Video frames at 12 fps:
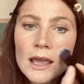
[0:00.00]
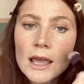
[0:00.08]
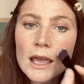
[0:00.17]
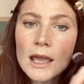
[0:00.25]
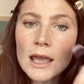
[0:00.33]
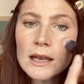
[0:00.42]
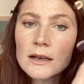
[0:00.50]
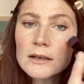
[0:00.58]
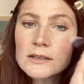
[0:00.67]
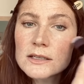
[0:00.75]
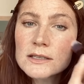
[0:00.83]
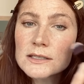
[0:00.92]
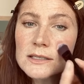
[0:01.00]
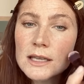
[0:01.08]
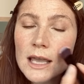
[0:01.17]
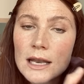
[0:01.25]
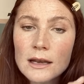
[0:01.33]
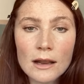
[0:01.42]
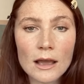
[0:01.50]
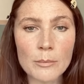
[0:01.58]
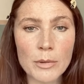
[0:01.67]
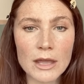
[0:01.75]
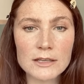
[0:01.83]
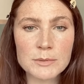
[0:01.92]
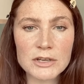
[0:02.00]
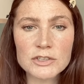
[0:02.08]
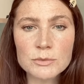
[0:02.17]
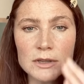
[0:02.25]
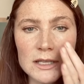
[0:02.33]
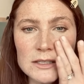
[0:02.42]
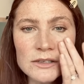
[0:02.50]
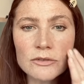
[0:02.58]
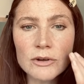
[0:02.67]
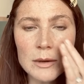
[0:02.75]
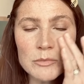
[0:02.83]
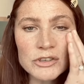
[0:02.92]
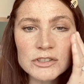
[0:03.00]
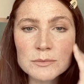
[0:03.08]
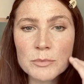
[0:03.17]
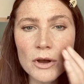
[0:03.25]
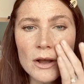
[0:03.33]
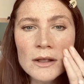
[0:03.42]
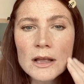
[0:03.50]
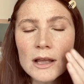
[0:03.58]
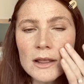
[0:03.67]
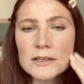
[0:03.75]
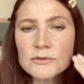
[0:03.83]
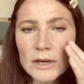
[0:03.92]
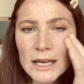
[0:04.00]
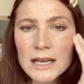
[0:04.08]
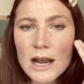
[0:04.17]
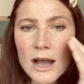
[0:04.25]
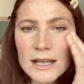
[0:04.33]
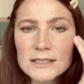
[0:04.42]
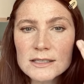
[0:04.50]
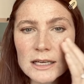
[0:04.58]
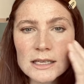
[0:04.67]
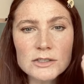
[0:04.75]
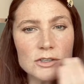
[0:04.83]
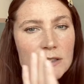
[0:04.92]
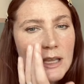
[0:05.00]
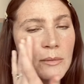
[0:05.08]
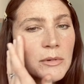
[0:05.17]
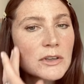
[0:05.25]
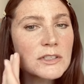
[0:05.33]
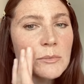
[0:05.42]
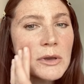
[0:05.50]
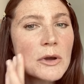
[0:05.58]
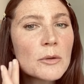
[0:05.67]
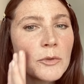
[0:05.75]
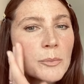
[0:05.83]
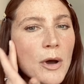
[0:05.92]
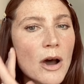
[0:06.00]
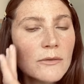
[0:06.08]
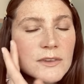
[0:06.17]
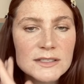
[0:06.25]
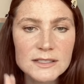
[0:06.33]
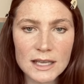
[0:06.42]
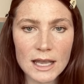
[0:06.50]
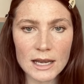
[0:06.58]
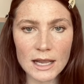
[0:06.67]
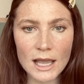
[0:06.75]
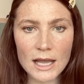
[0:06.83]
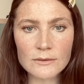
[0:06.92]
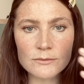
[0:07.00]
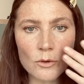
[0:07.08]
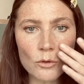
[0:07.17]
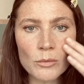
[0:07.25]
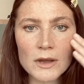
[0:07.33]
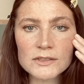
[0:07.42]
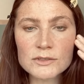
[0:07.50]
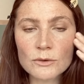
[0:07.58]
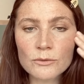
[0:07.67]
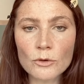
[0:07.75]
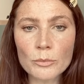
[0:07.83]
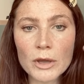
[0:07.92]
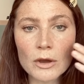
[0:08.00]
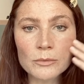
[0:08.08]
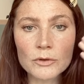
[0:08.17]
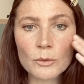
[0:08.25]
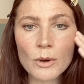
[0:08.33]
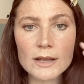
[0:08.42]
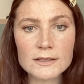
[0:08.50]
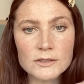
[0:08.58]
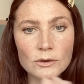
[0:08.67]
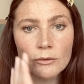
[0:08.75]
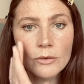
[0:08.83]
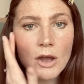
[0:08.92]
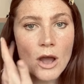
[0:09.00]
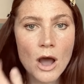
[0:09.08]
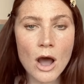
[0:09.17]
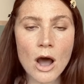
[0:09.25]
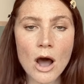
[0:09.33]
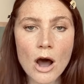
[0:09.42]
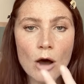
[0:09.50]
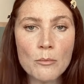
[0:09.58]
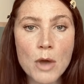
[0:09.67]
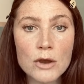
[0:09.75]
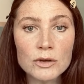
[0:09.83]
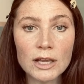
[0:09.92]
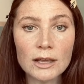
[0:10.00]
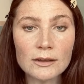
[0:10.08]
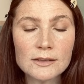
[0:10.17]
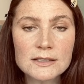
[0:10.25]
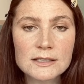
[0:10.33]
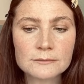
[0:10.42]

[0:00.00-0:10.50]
into the skin a bit, especially with these cream blushes, but it's really nice that it does that because it becomes part of your skin. It kind of almost sort of all becomes quite sort of harmonious.